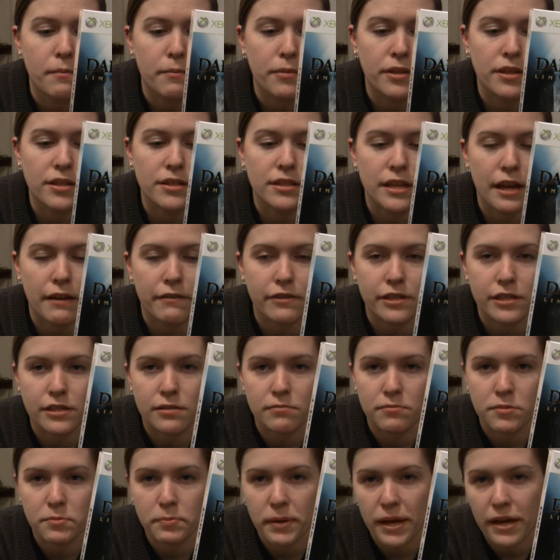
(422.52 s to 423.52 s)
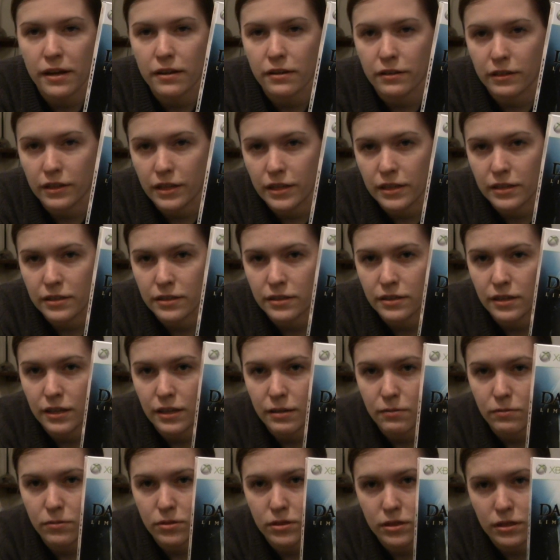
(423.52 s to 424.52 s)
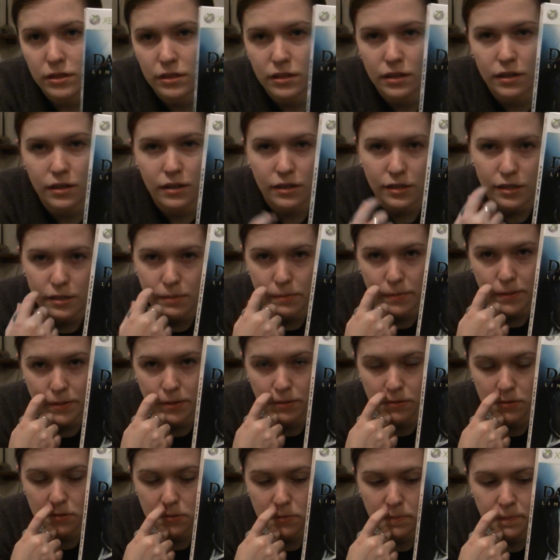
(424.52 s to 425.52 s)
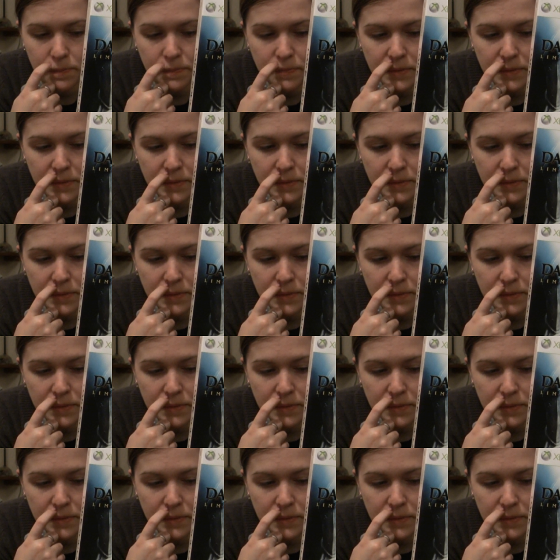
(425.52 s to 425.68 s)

But the save system's better in this than it was in Demon's Souls.